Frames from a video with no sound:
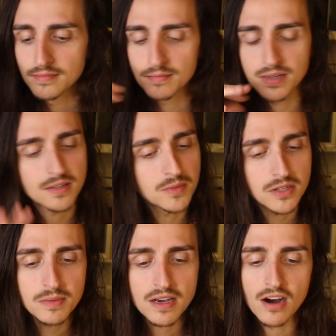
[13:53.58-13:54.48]
Because I'm
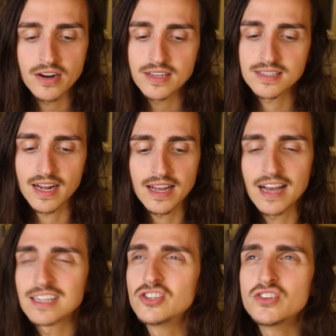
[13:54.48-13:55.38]
going to be honest, I,
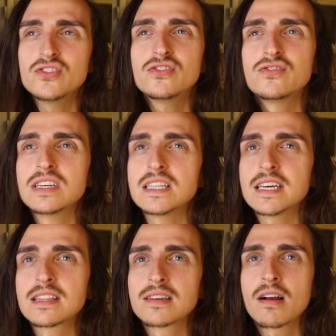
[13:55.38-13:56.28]
I do feel
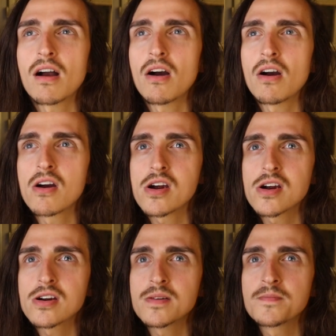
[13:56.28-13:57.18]
like there
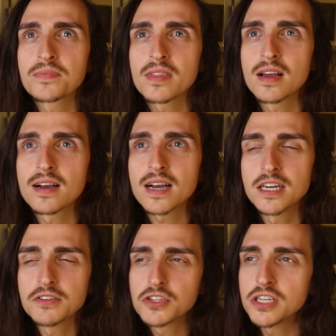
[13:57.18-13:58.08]
are
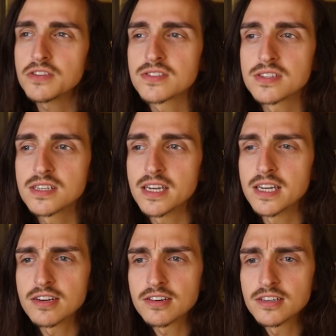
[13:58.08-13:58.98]
kind of shifts
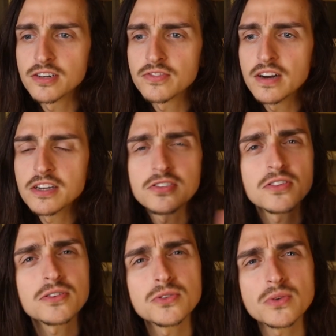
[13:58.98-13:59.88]
in your your friend
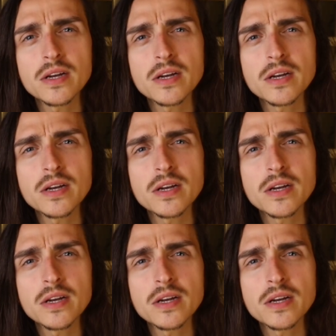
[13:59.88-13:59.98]
circles